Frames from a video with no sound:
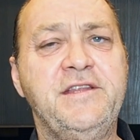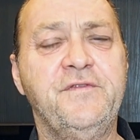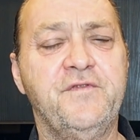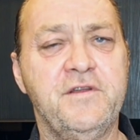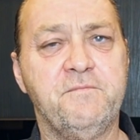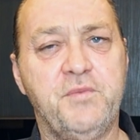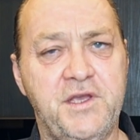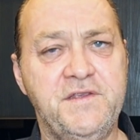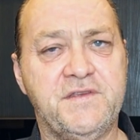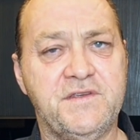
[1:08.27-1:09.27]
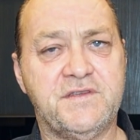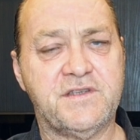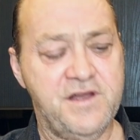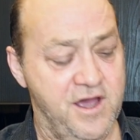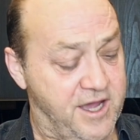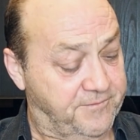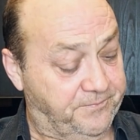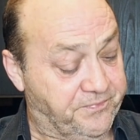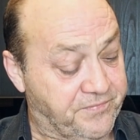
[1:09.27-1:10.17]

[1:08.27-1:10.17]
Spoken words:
different pizzas tonight.